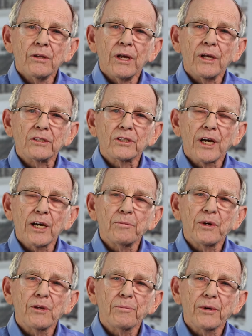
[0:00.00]
and signed
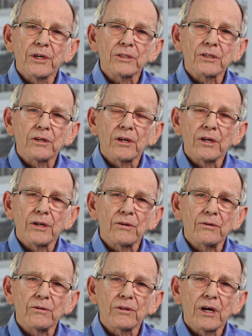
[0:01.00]
by the President in
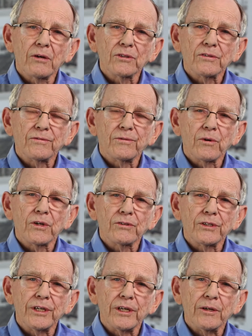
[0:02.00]

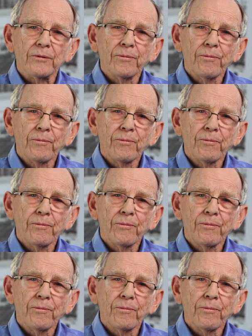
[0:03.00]
2014.